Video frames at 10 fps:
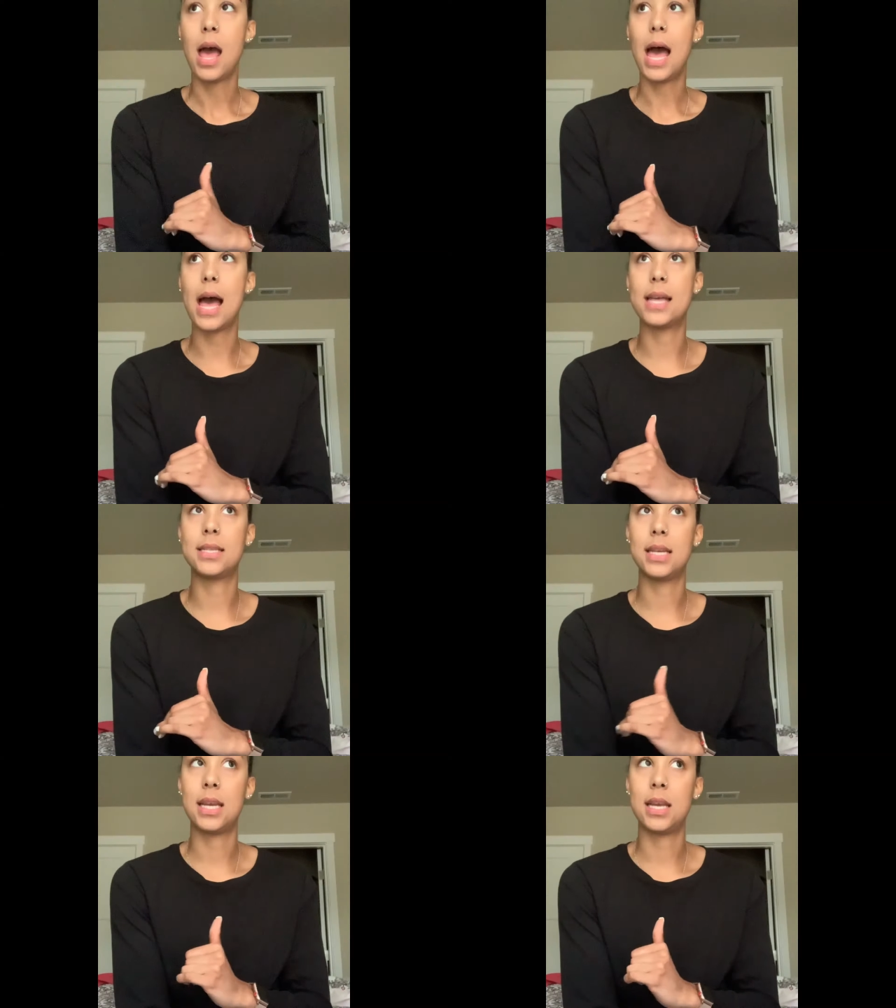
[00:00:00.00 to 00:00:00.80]

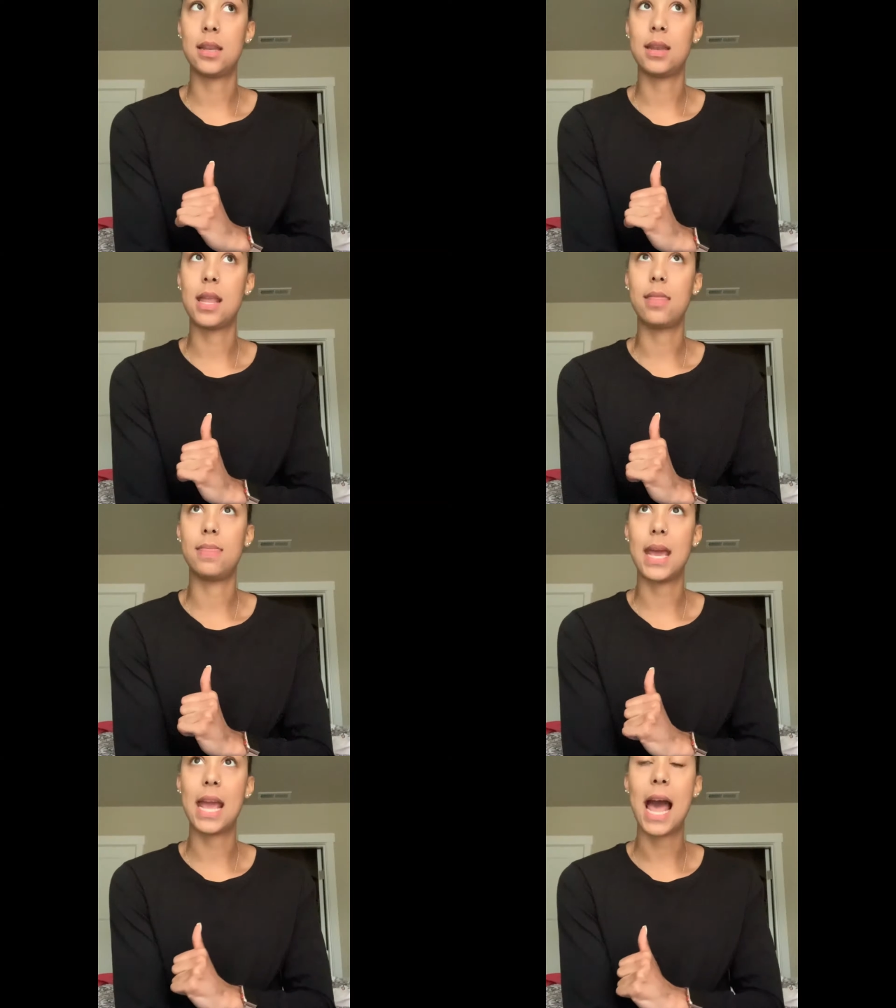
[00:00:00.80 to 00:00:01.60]
as in
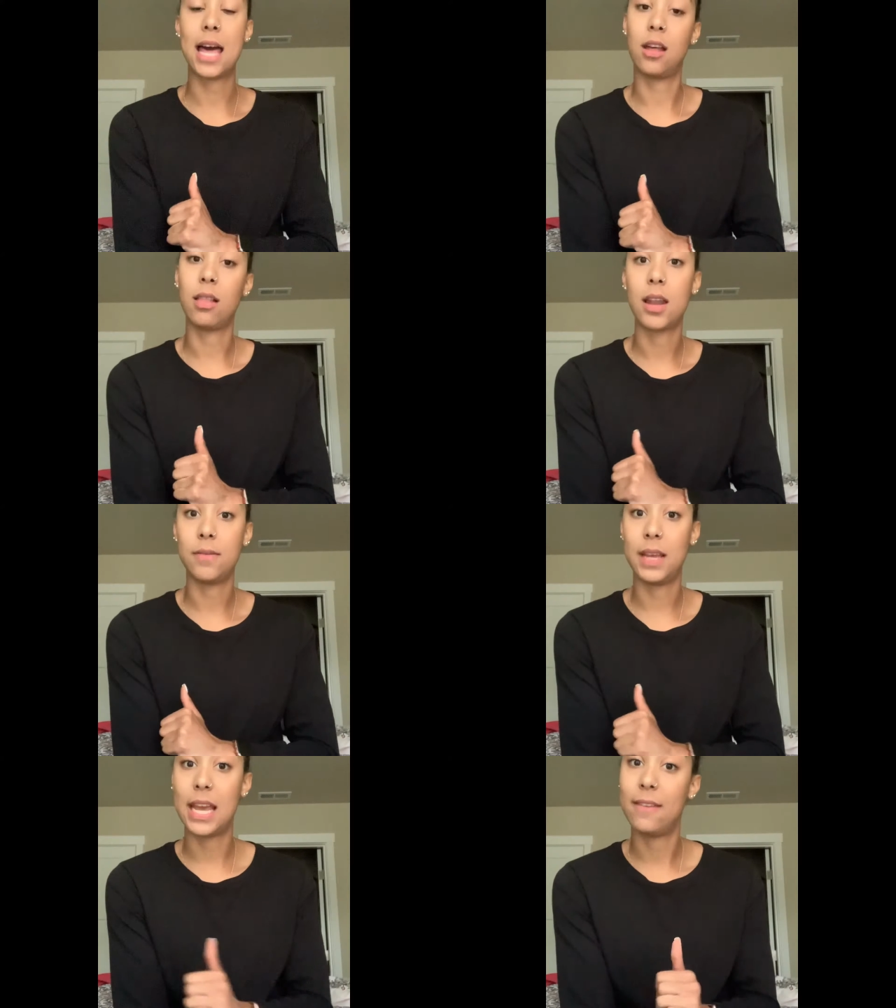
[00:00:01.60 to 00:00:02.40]
they had a lot
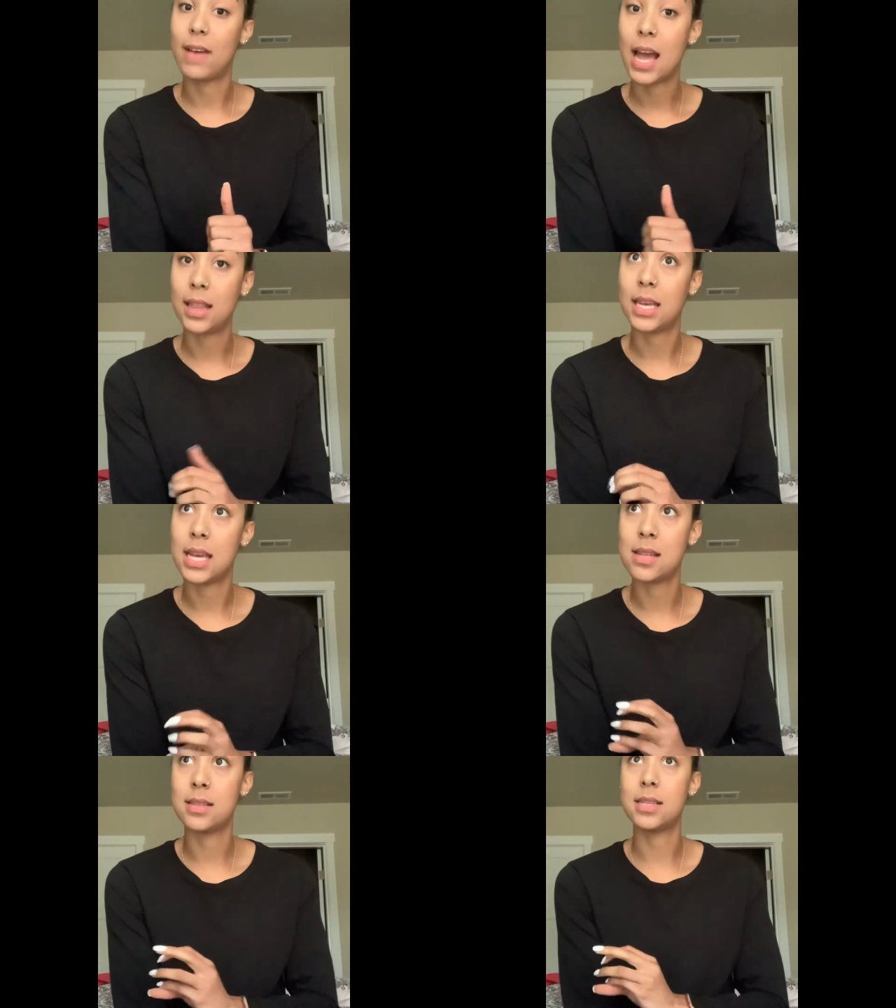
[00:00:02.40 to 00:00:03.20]
of gang
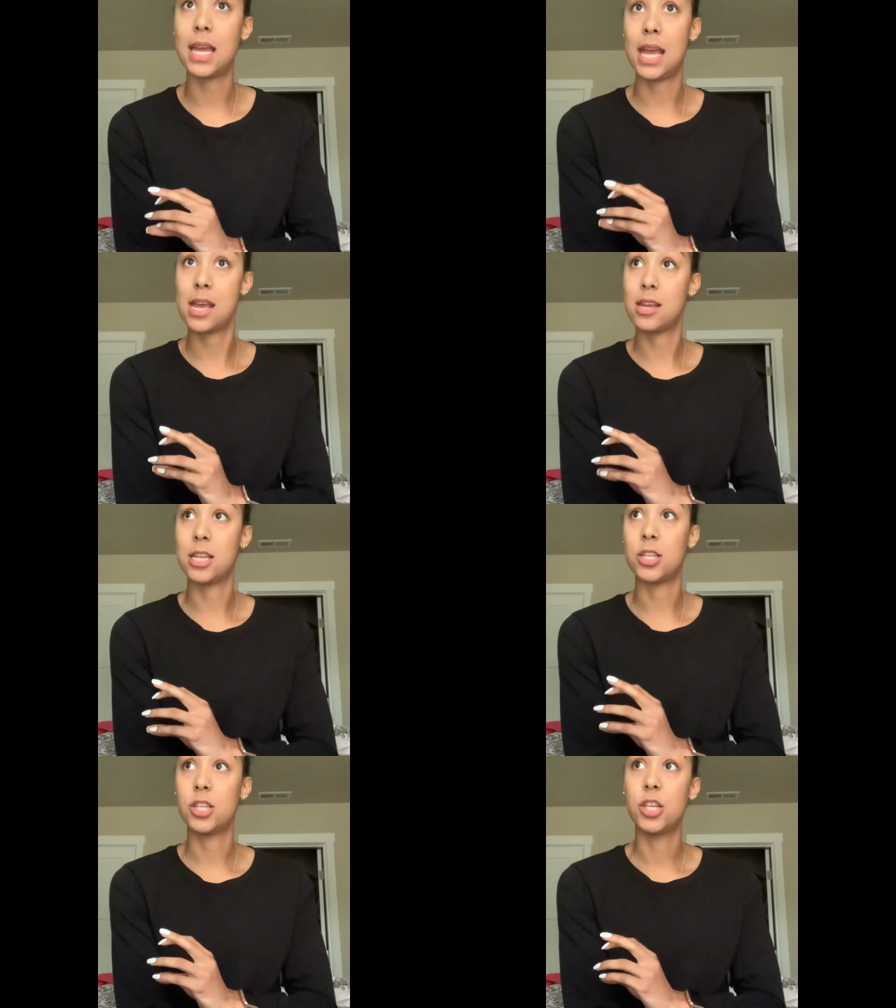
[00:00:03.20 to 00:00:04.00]
violence
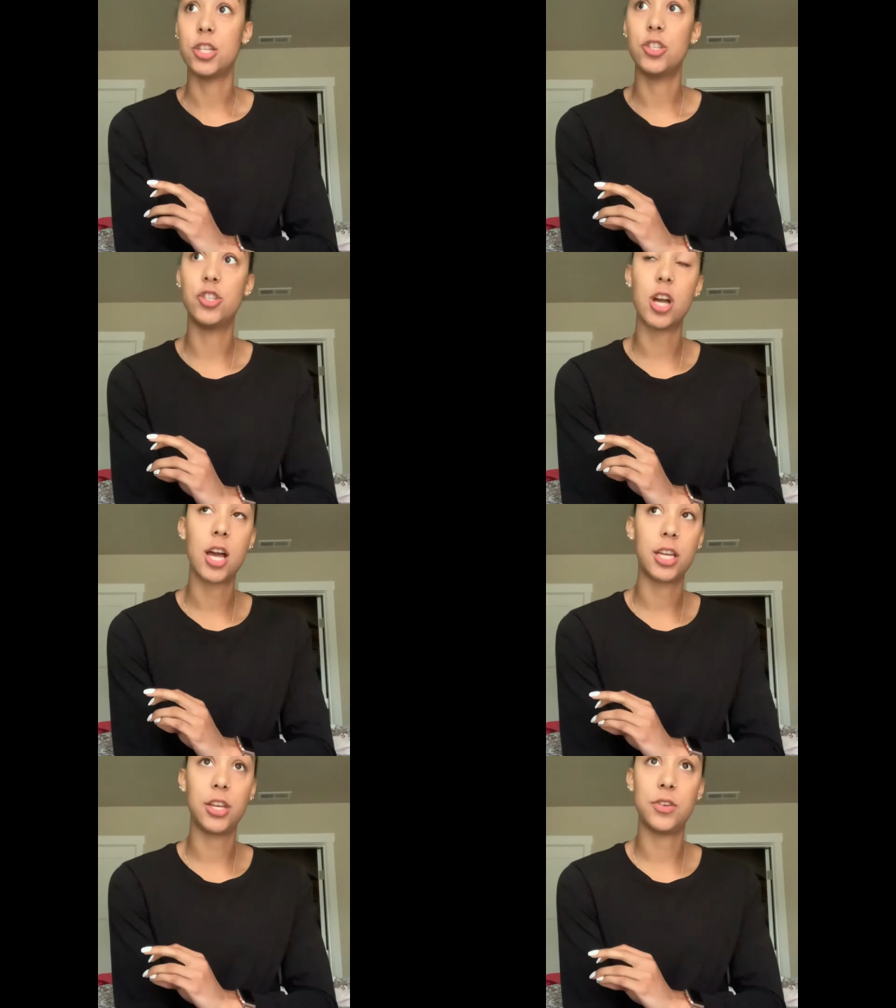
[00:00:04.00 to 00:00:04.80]
and
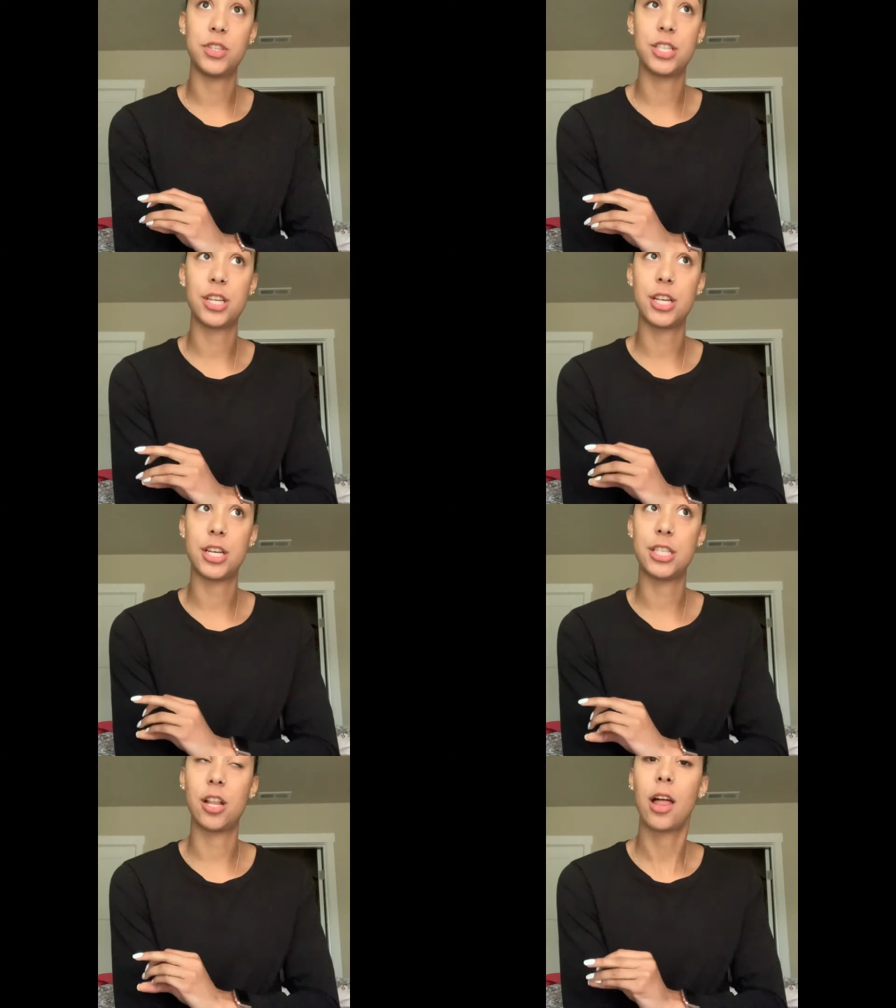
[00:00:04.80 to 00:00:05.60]
drug
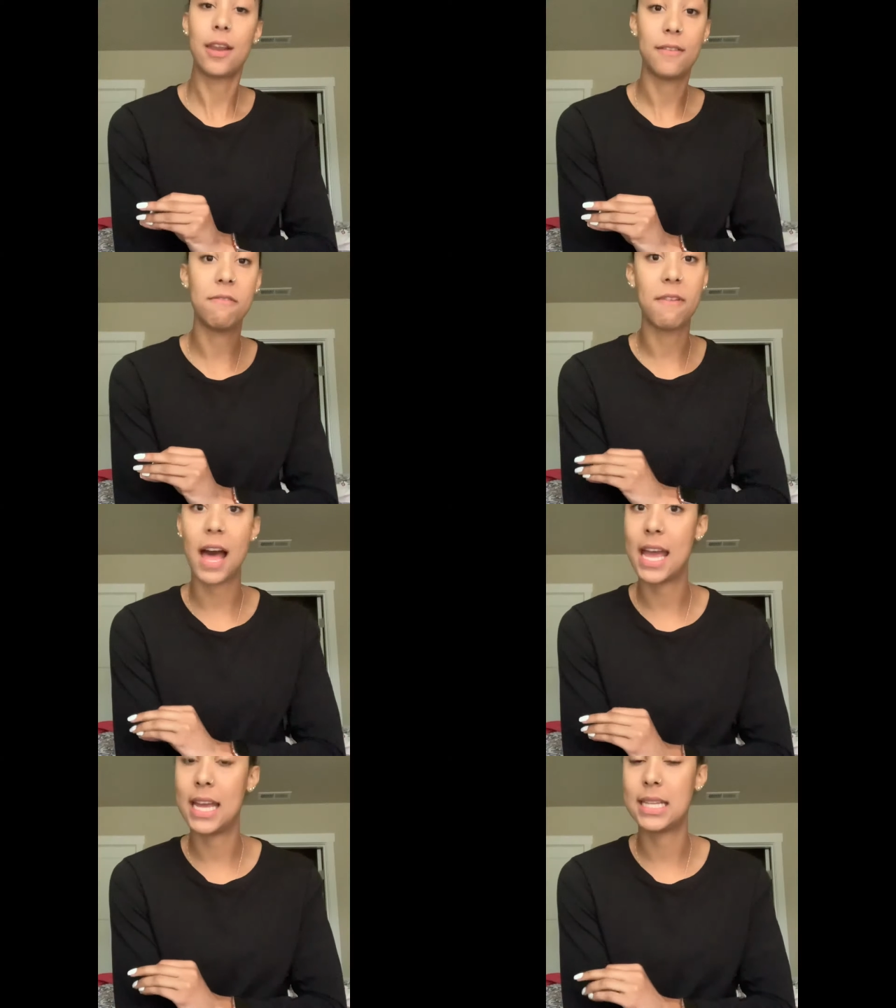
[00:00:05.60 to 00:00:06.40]
users, a lot of
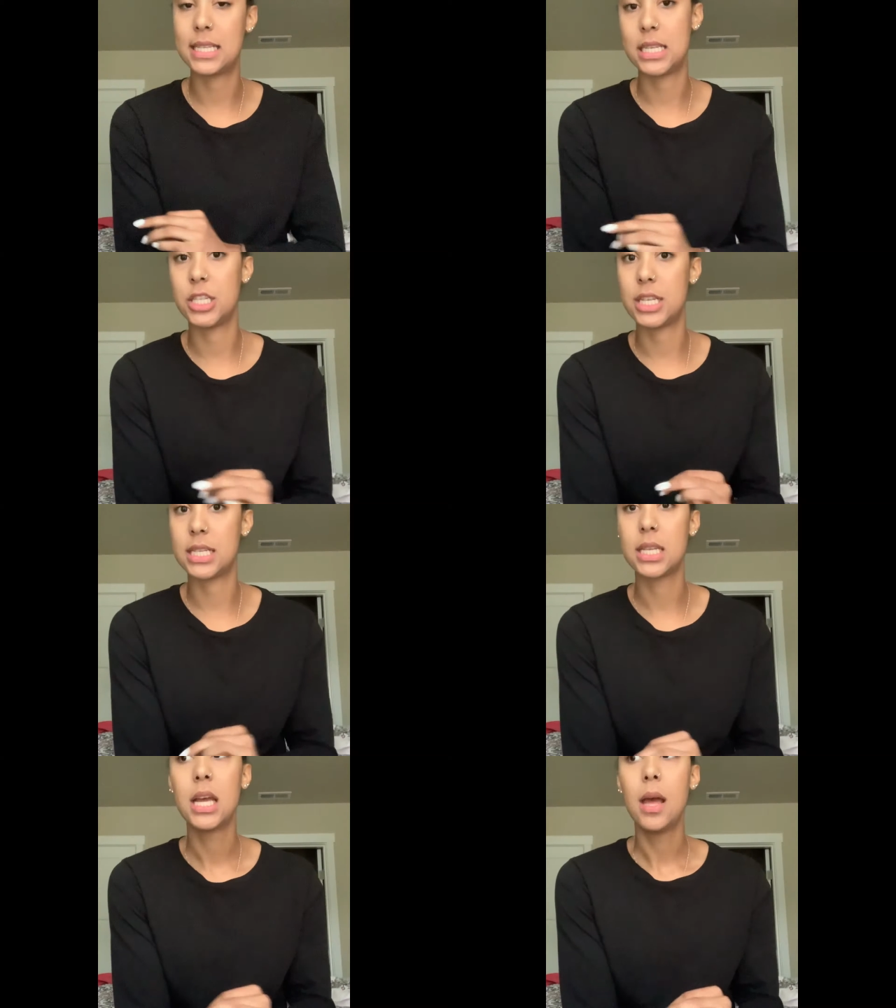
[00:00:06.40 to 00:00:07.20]
fights, and
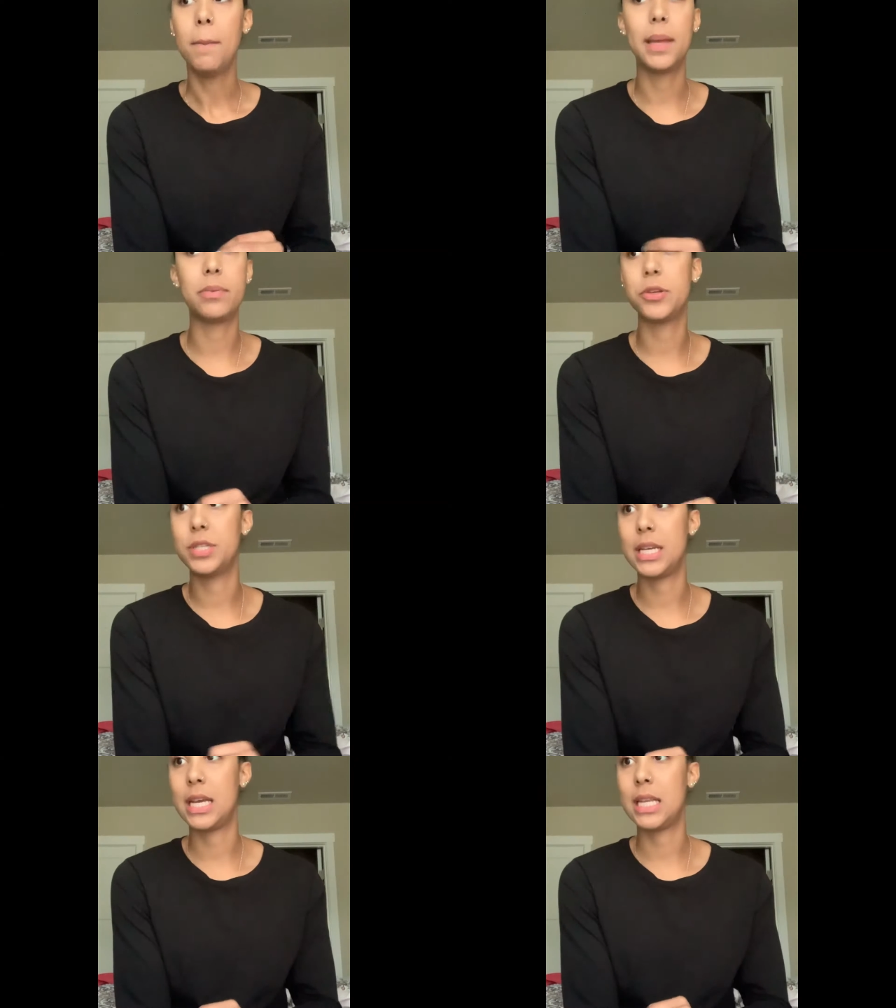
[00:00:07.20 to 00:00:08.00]
just people who
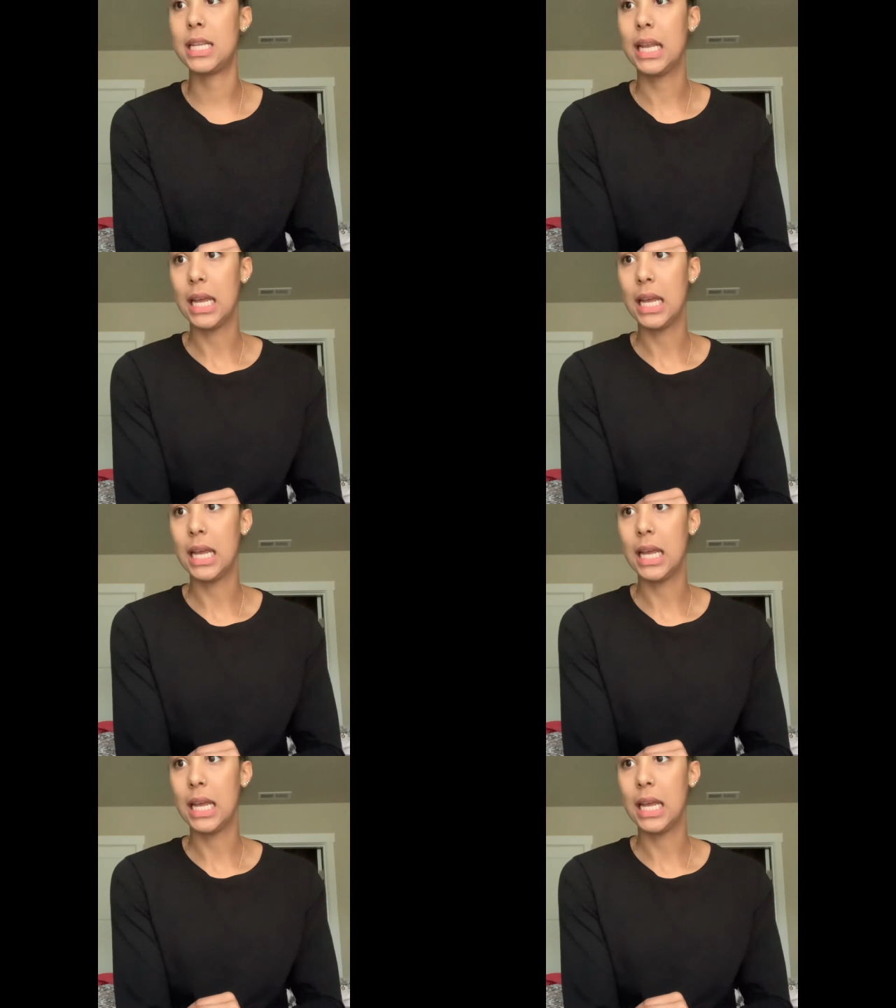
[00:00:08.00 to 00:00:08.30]
didn't